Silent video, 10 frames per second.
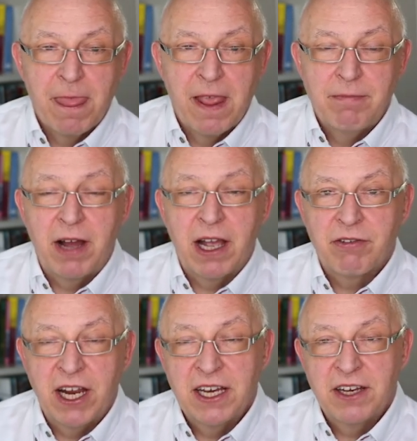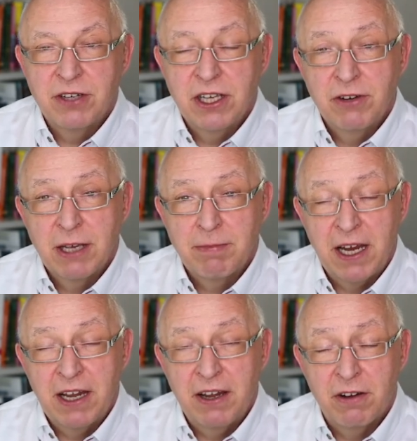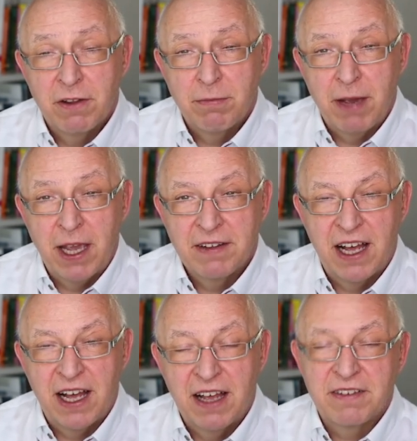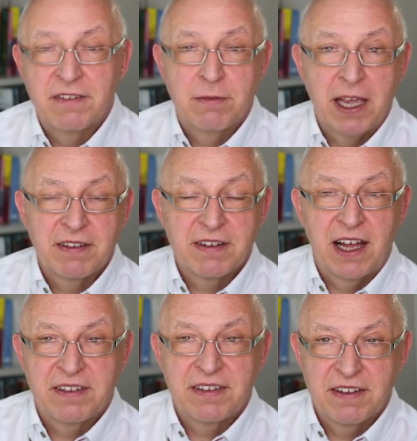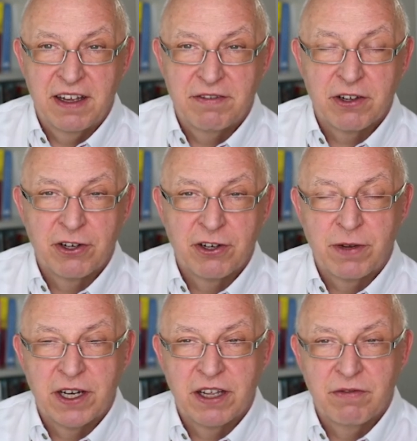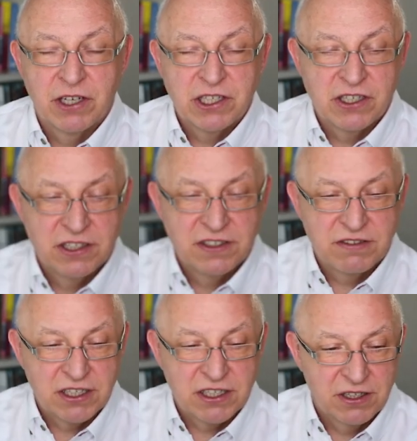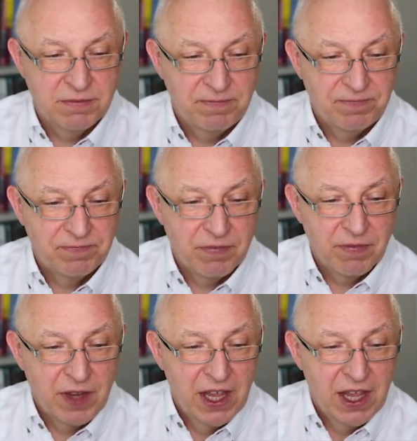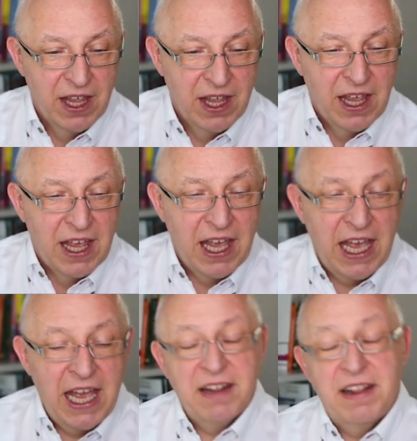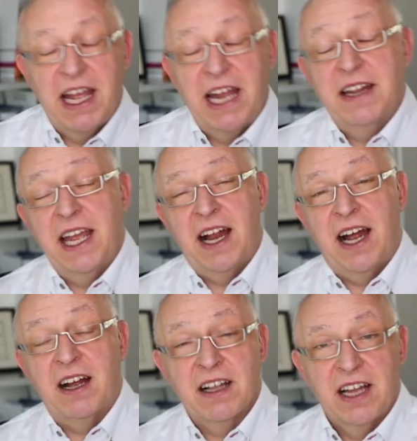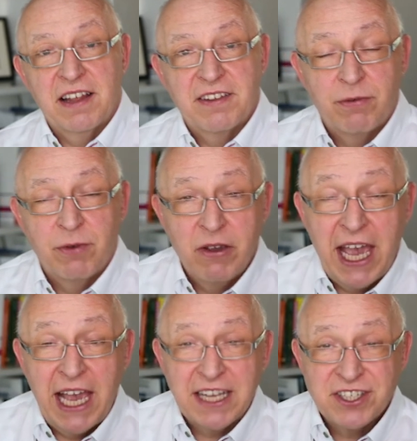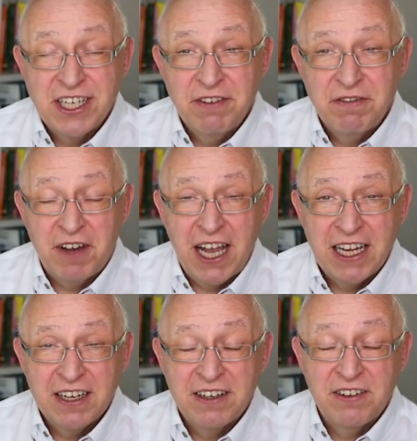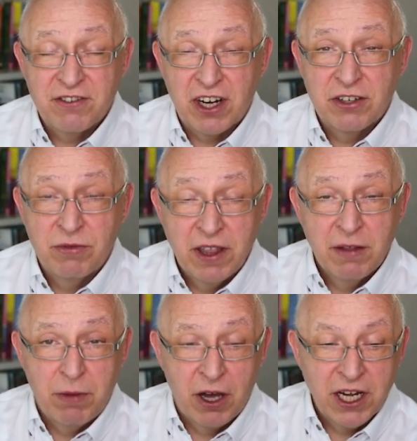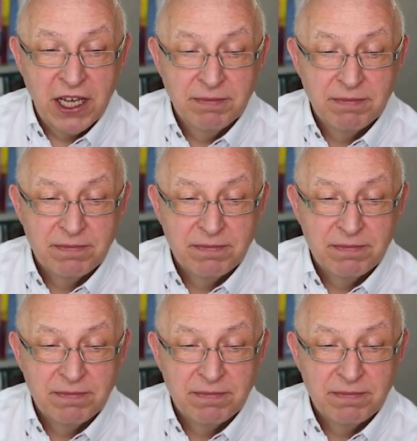migrate it to a unique pointer over the base class if the base class doesn't have a corresponding virtual destructor. And then there are classes where you actually define a destructor with the body.